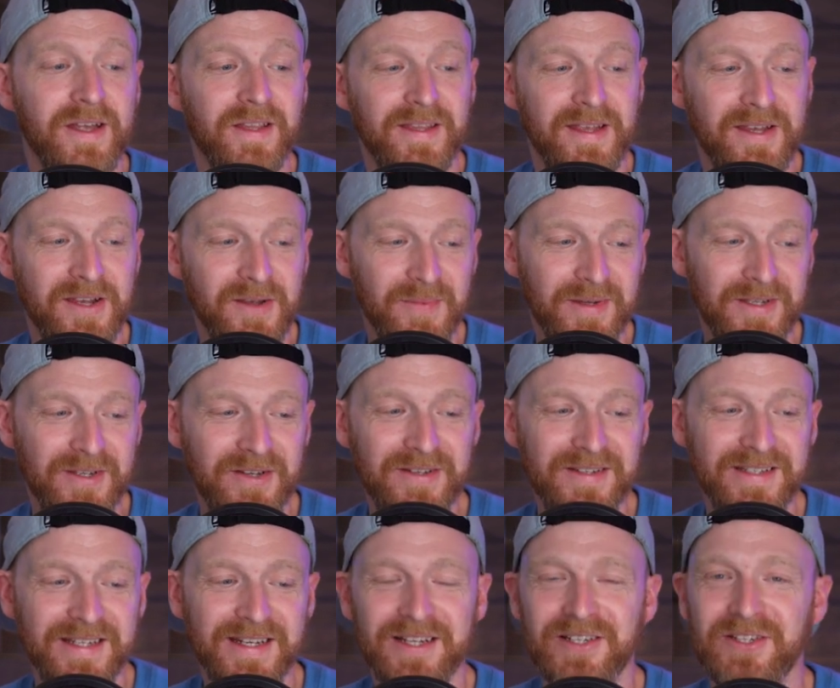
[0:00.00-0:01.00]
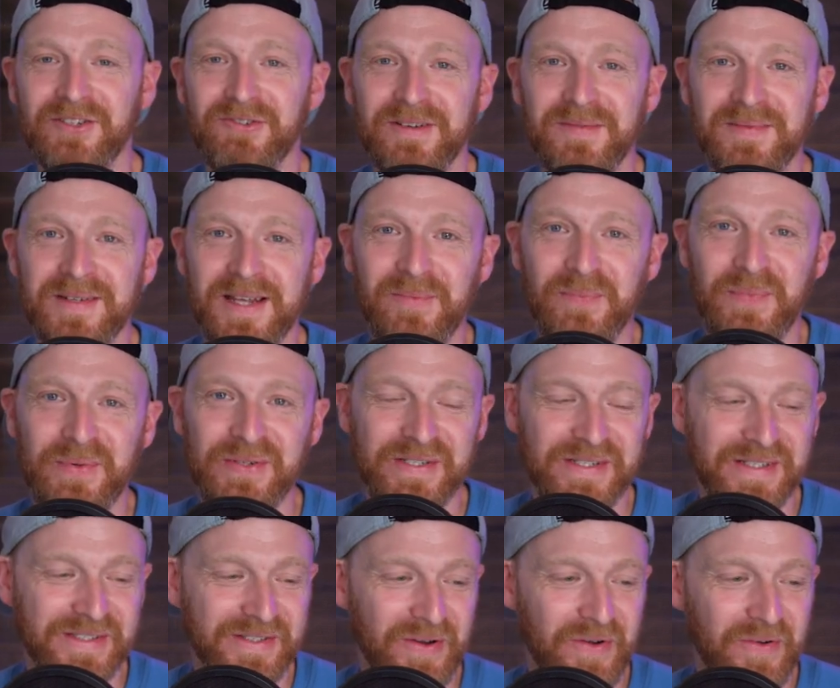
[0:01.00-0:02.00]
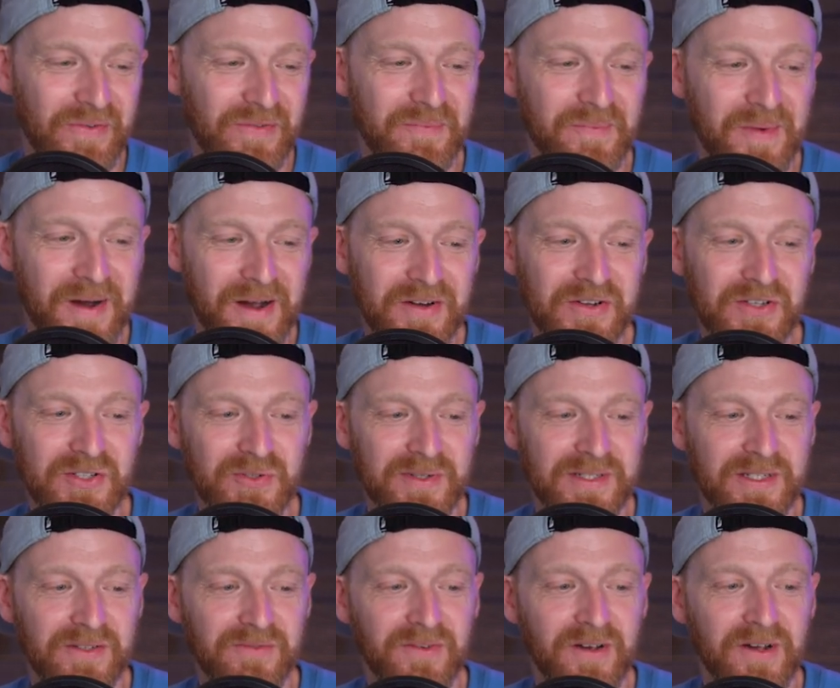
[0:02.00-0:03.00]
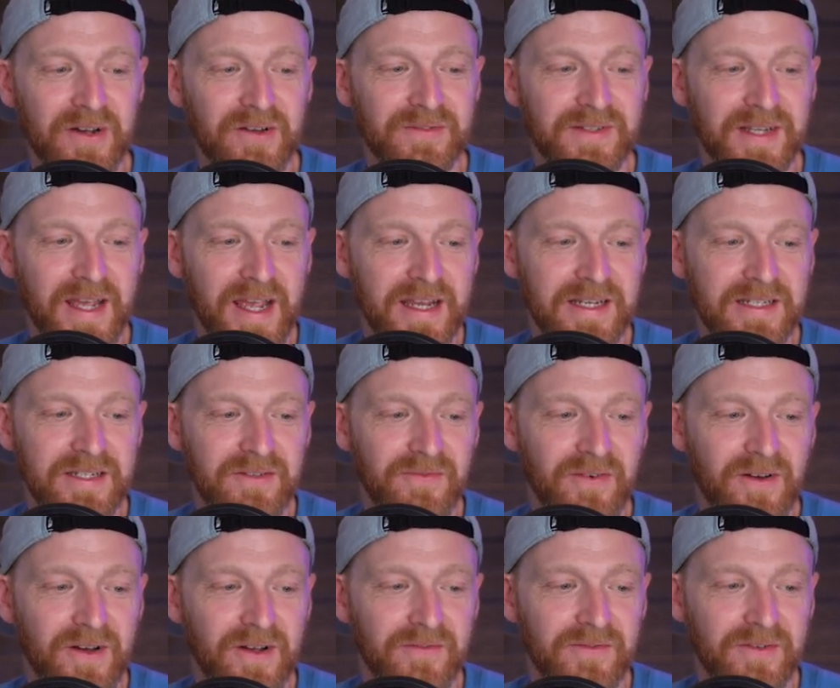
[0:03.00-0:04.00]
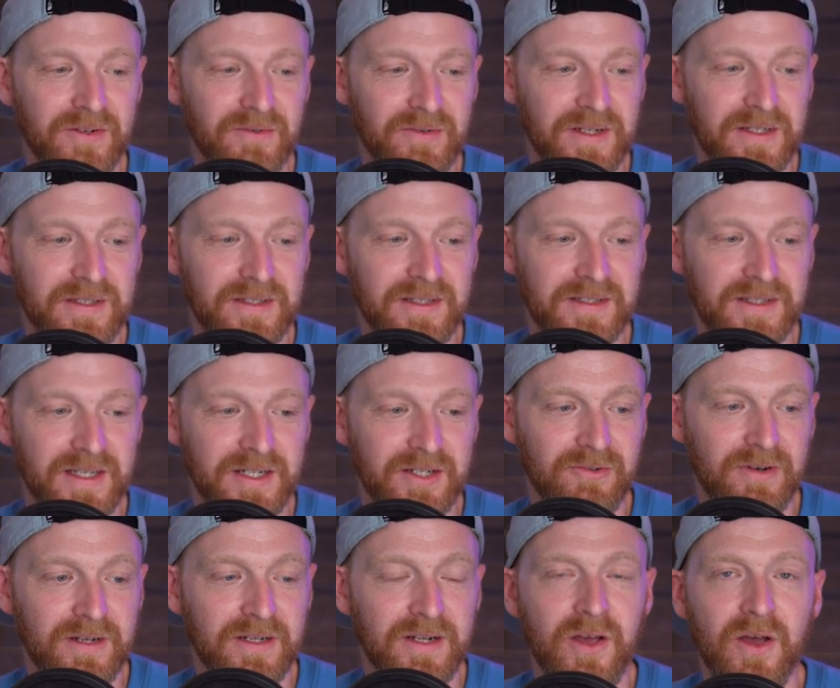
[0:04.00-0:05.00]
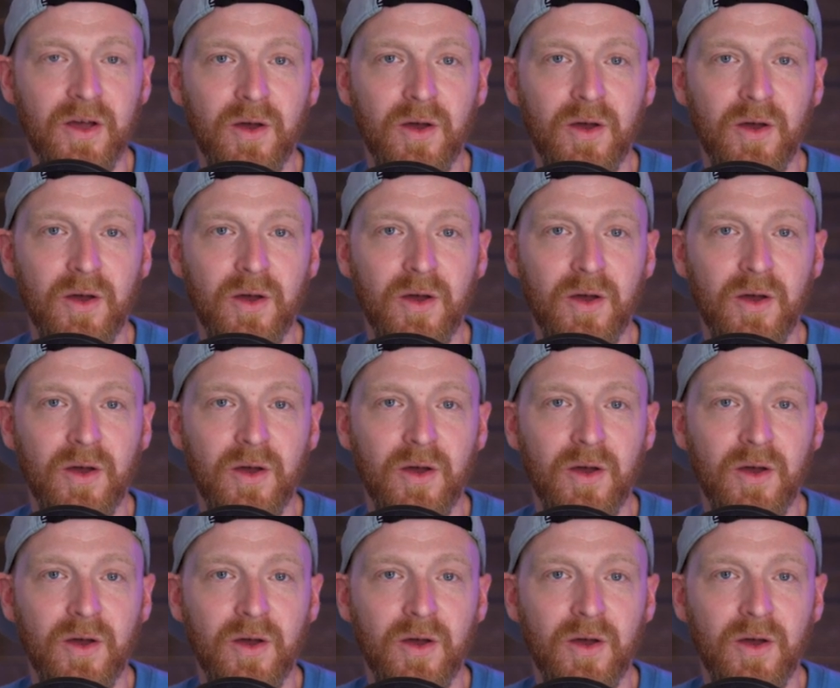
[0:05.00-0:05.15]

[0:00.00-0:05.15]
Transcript: they can be used in extreme temperatures of minus 25 to 85 degrees centigrade.